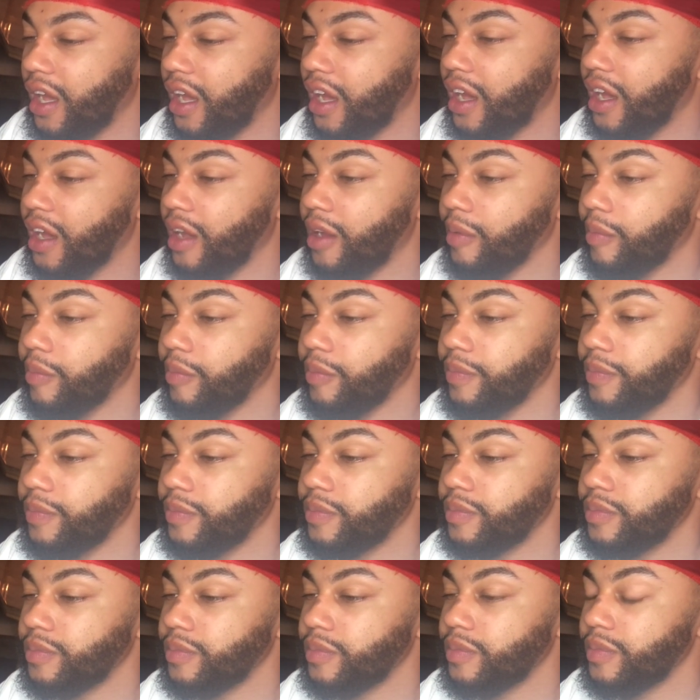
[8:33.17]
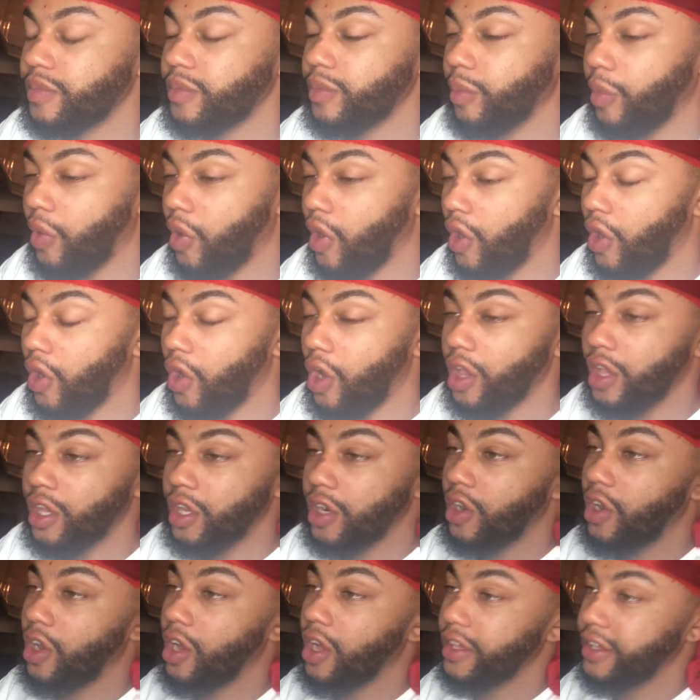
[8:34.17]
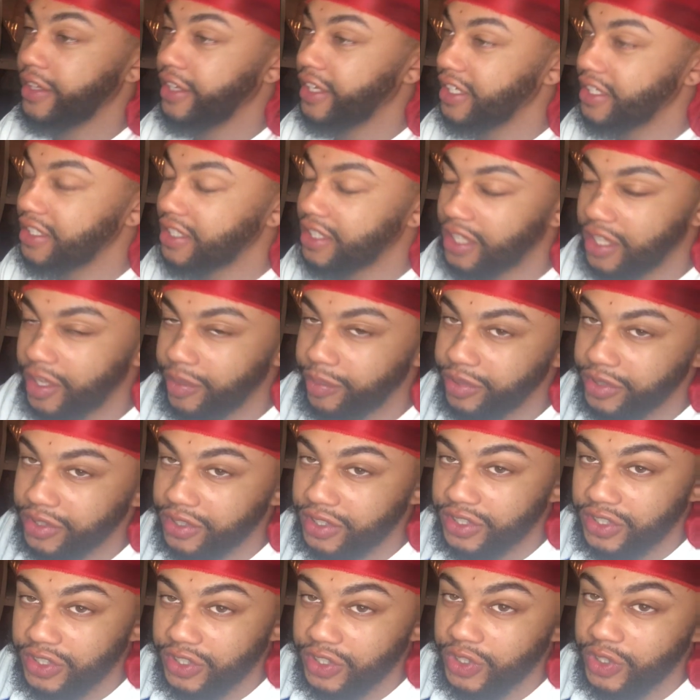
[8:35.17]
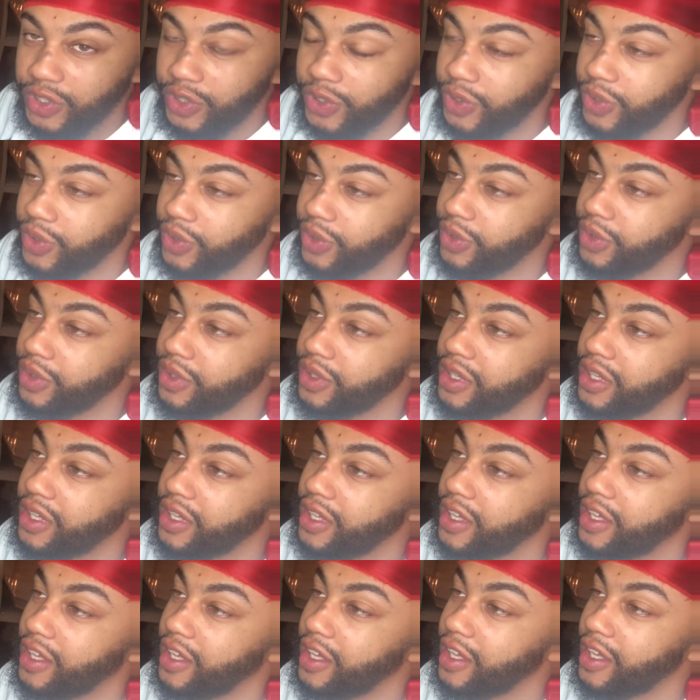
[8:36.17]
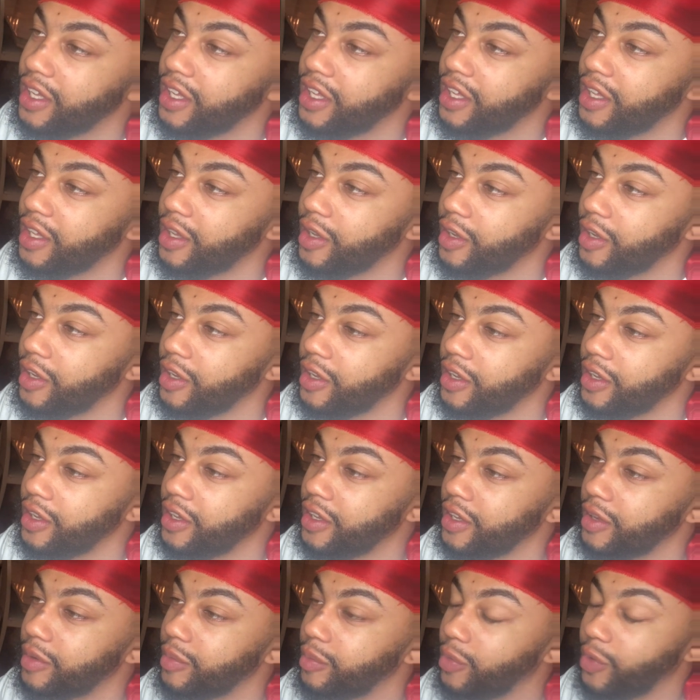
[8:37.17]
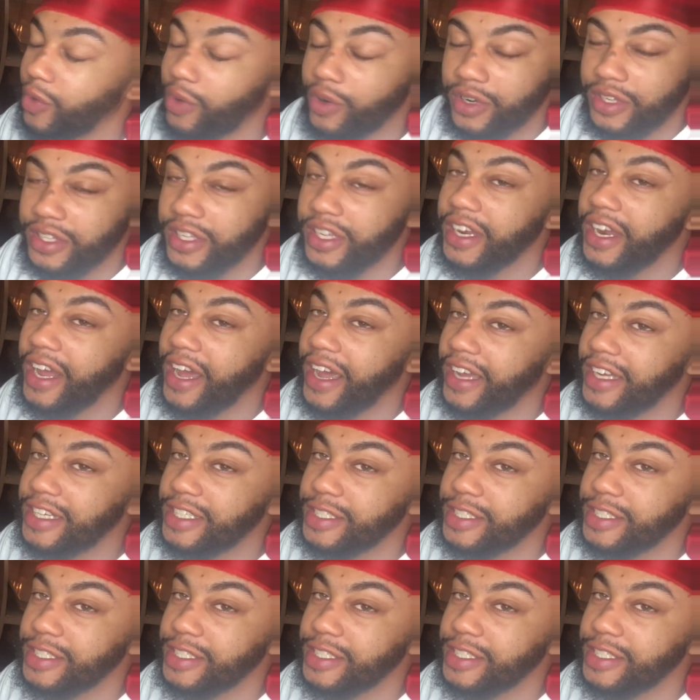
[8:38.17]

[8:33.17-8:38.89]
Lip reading: But all in all, these clippers do more than I